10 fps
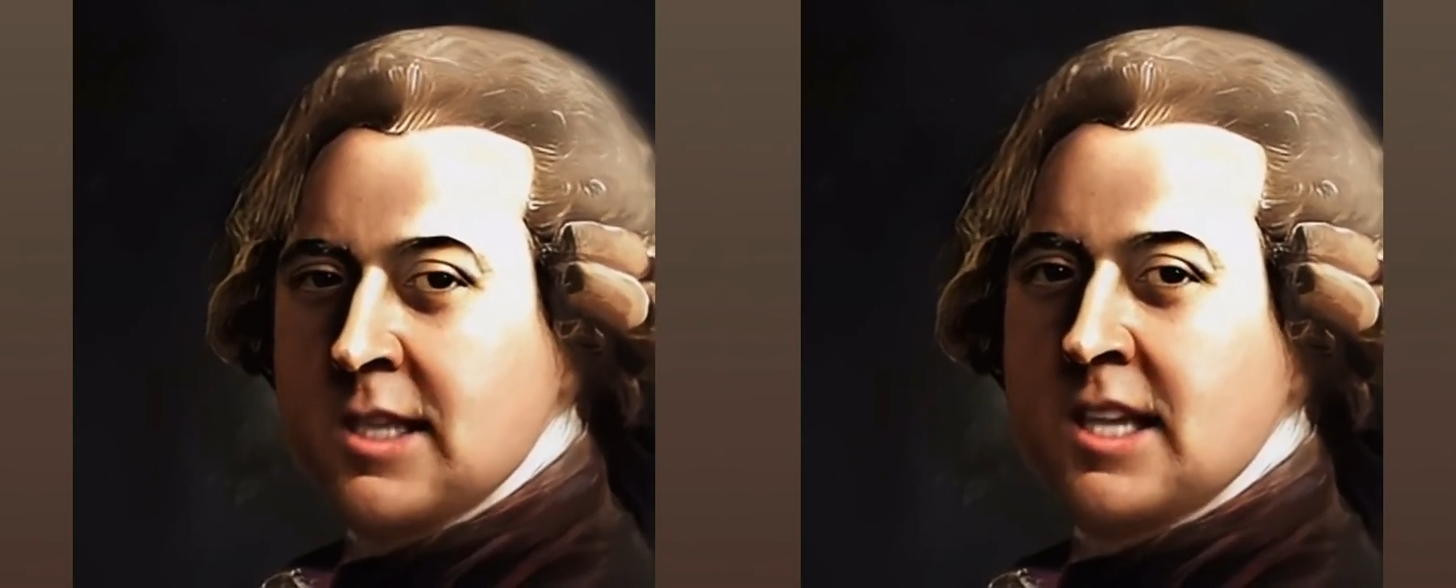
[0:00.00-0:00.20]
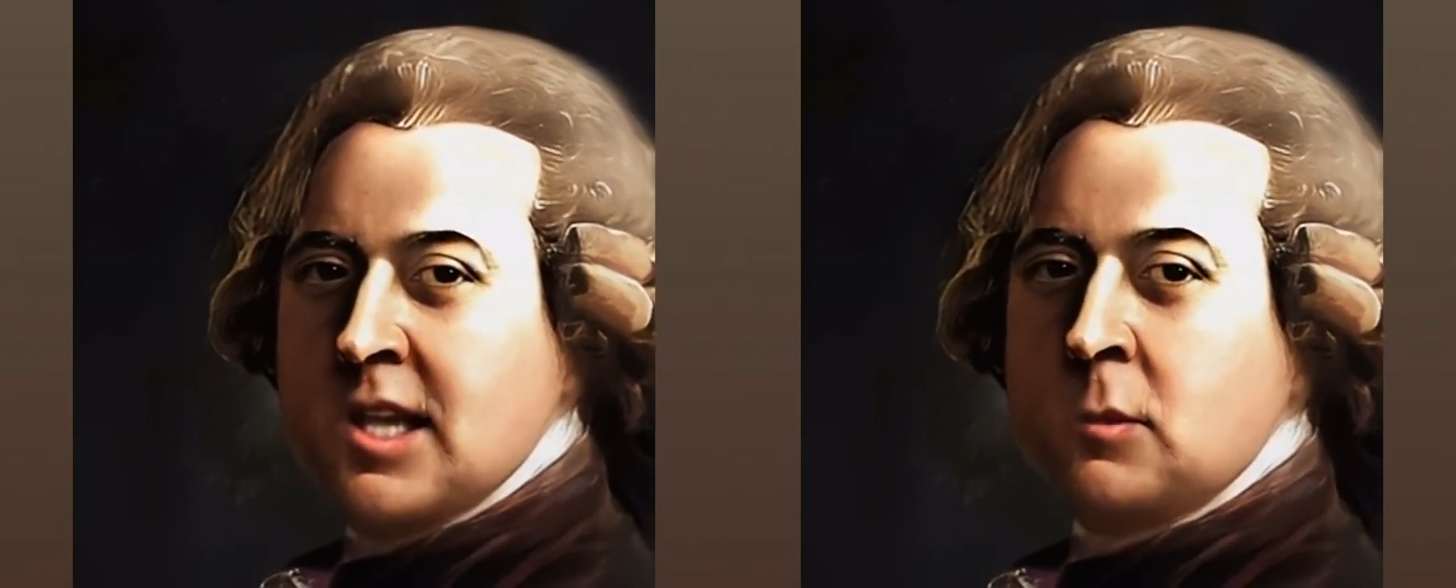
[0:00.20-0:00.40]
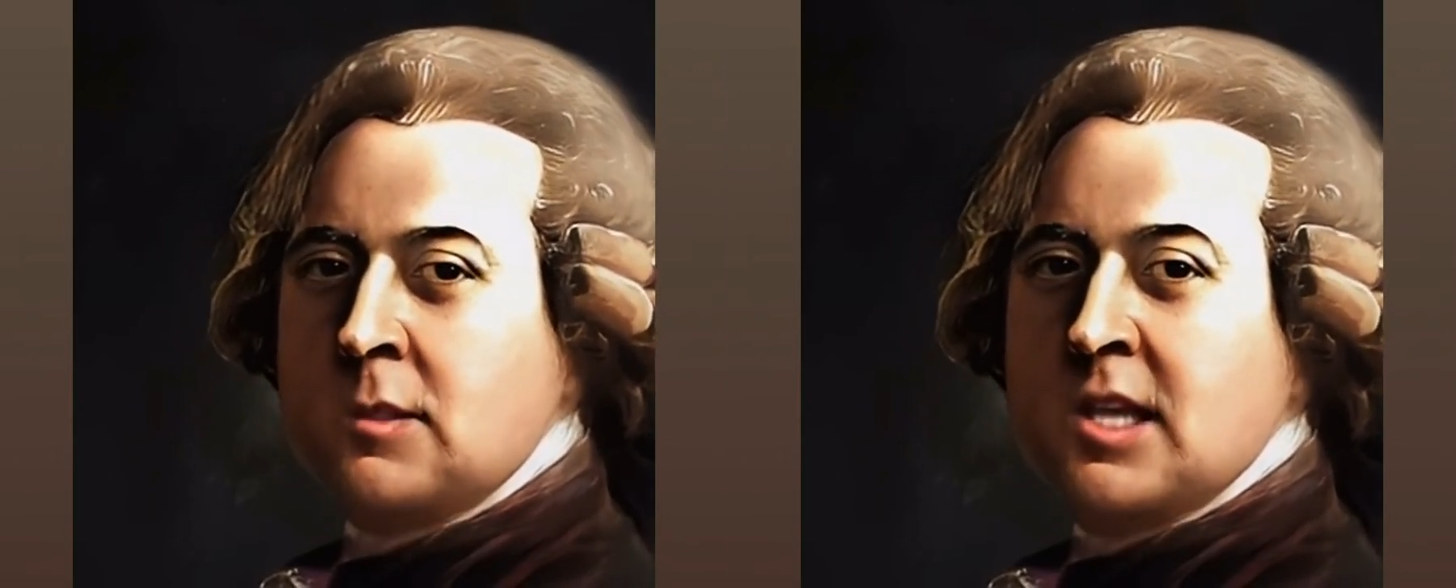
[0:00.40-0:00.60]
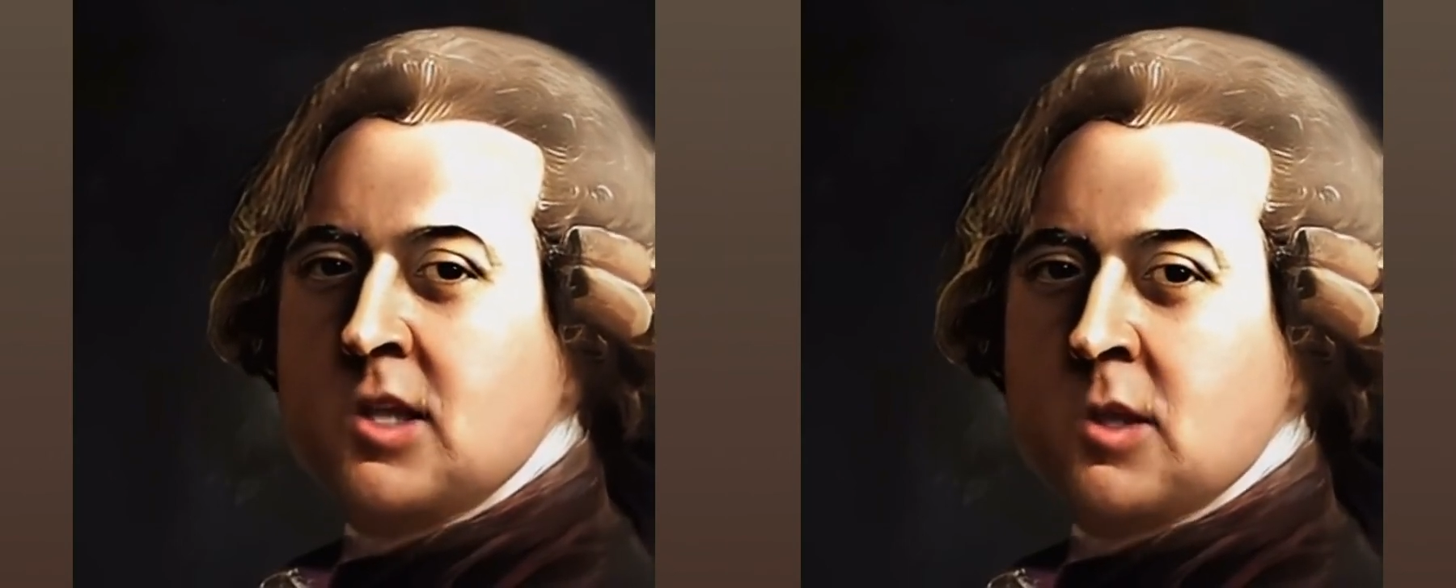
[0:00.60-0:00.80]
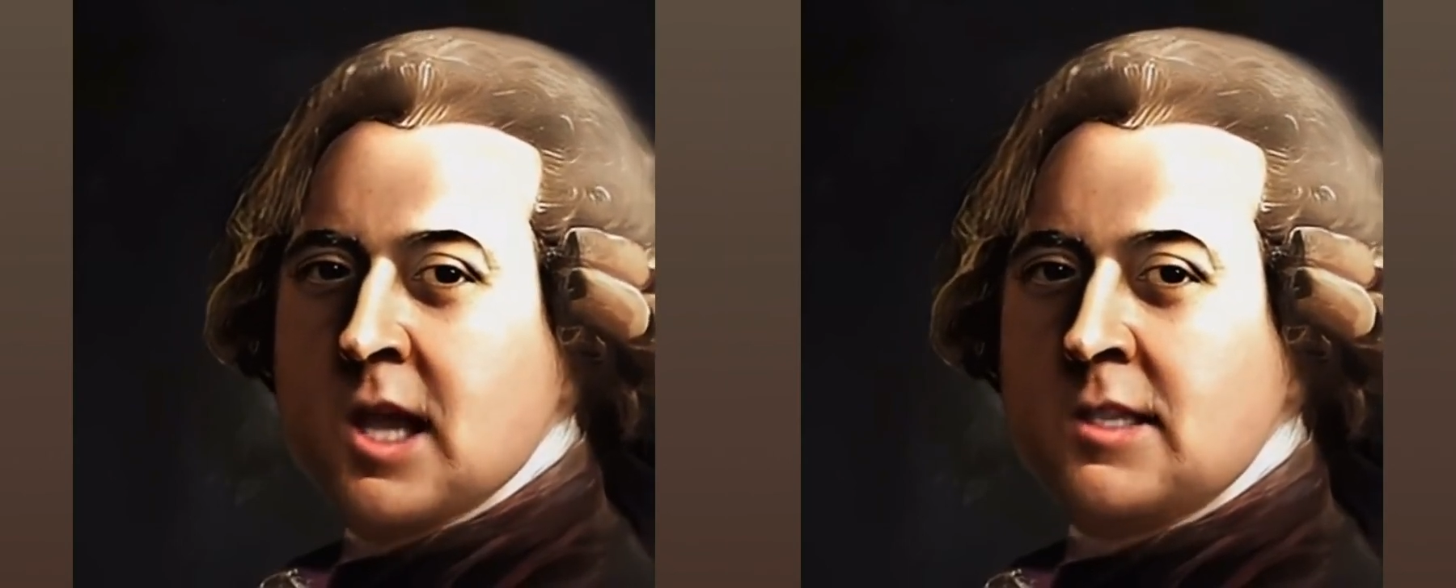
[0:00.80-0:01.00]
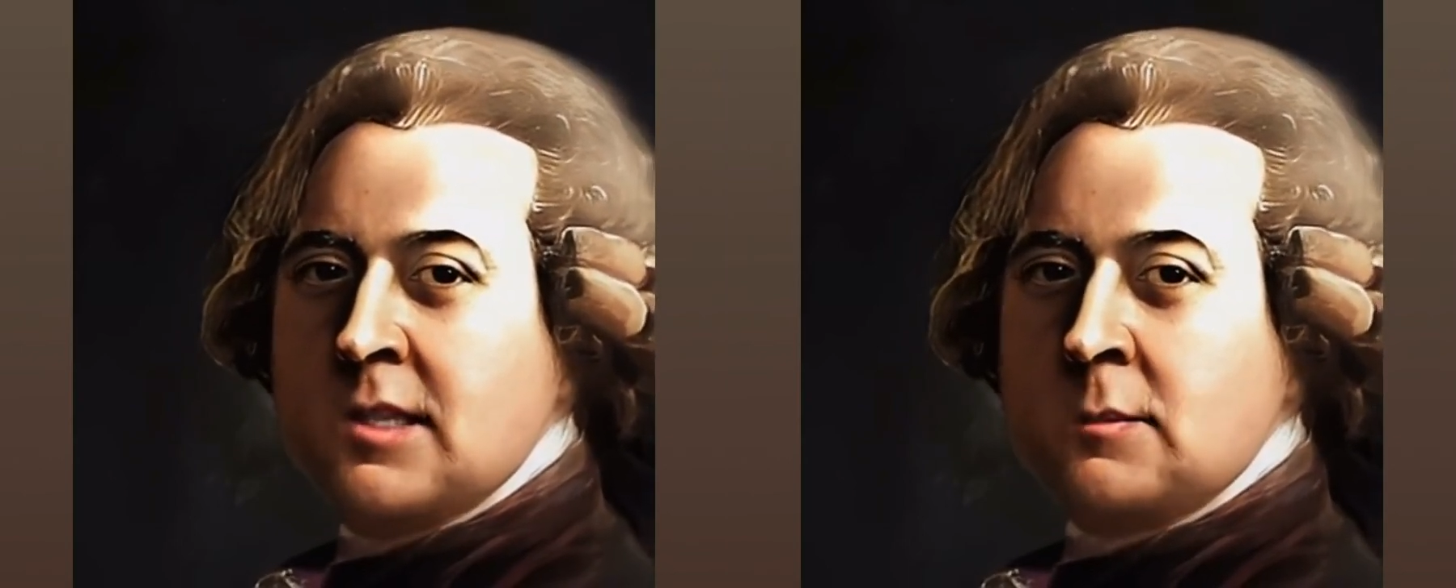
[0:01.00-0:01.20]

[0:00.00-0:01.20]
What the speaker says: a new district,